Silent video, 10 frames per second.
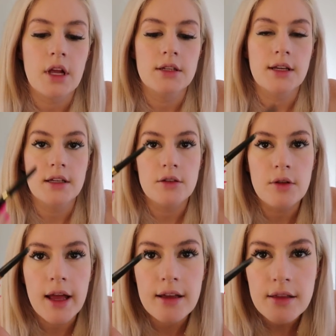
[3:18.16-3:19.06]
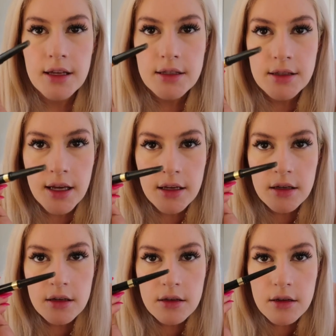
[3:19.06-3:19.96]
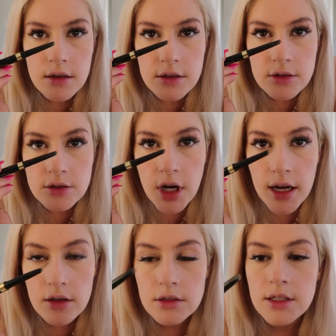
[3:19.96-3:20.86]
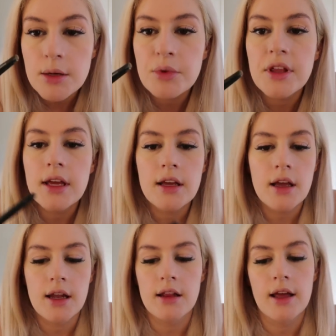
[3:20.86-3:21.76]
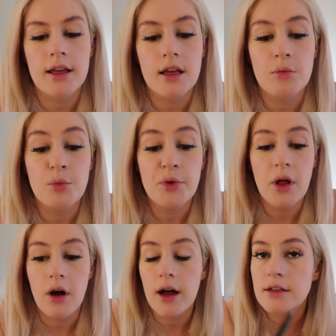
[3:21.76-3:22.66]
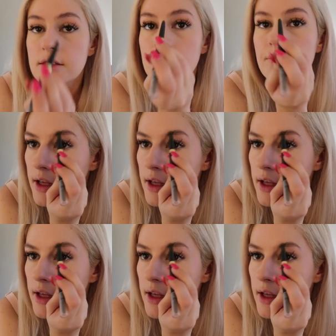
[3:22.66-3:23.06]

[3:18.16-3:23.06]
Because I do like this like triangle tip thing and I like it in blonde.